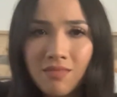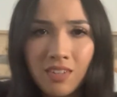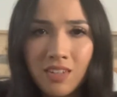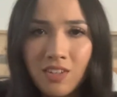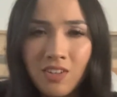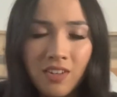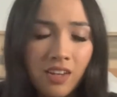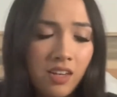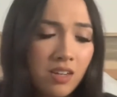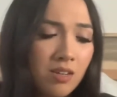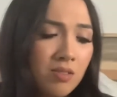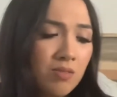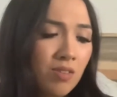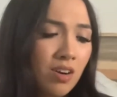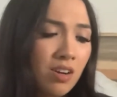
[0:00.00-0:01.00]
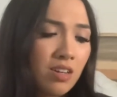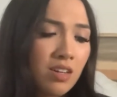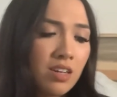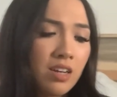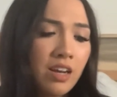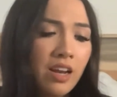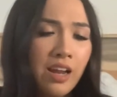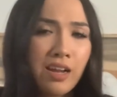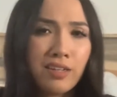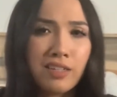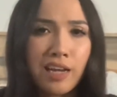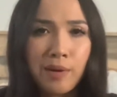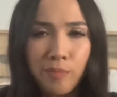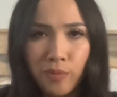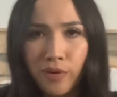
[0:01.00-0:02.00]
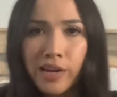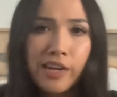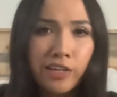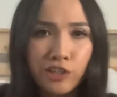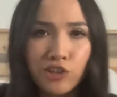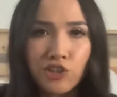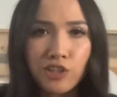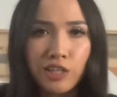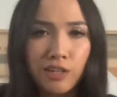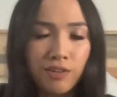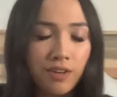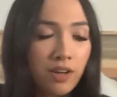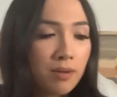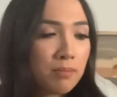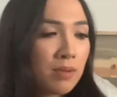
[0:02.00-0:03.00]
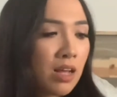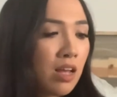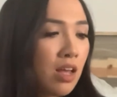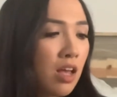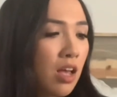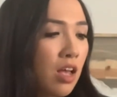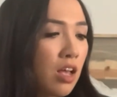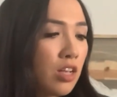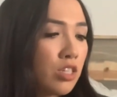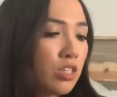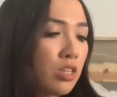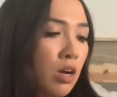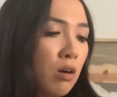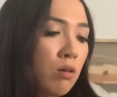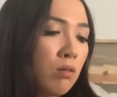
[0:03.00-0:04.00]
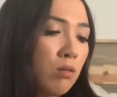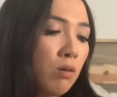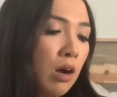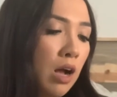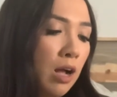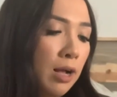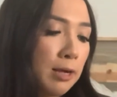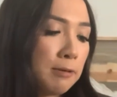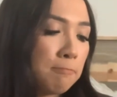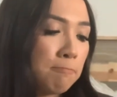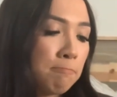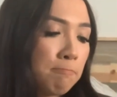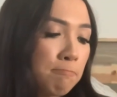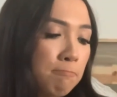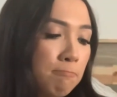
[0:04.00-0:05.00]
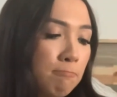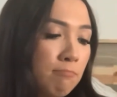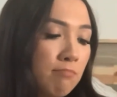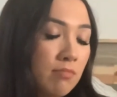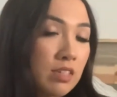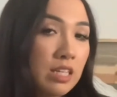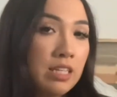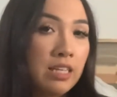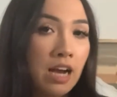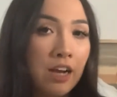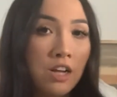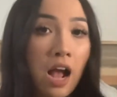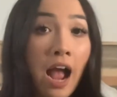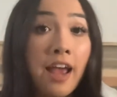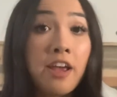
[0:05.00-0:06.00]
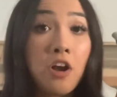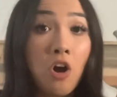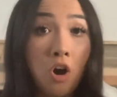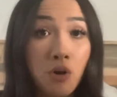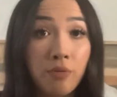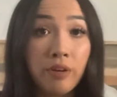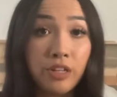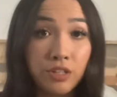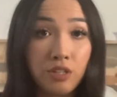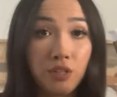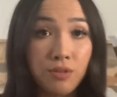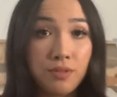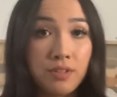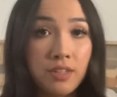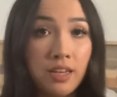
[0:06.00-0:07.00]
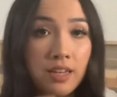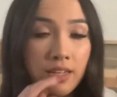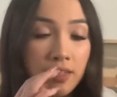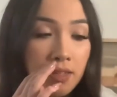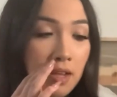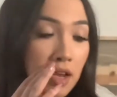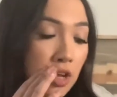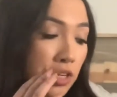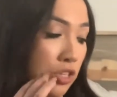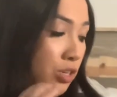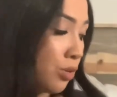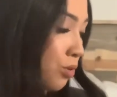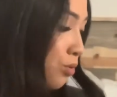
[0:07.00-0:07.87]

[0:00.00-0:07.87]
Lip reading: you can't go wrong on an anti-breakage serum. So yeah, I always use this. So